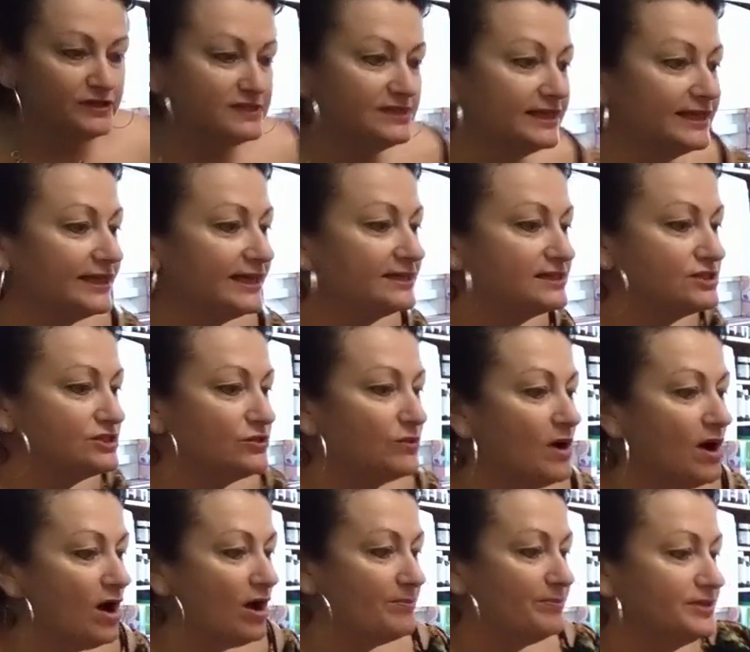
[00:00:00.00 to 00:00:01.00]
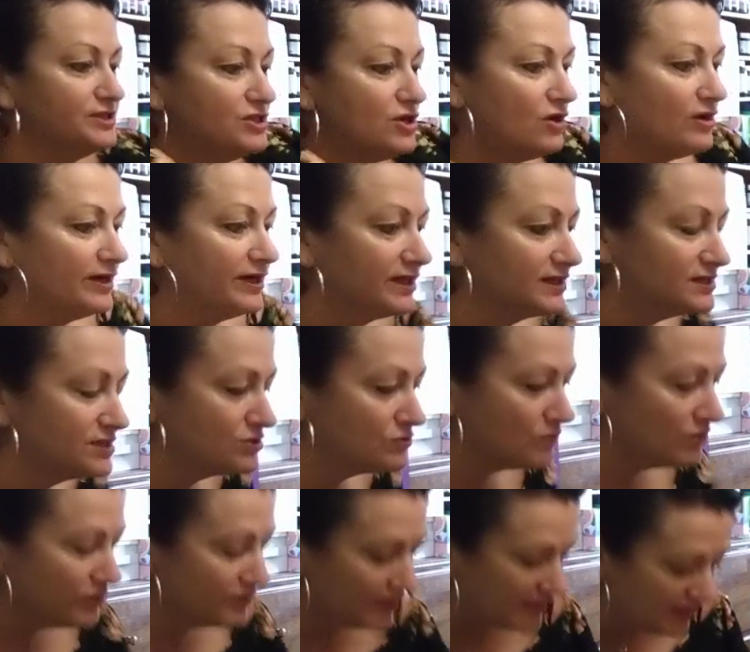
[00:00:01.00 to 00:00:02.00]
firstly, let's do a
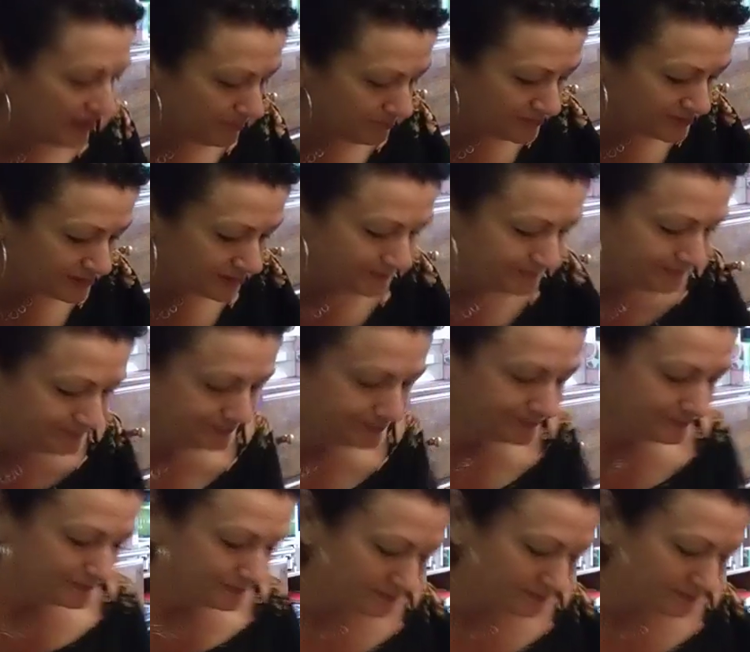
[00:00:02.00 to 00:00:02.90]
hypertonics through the hips.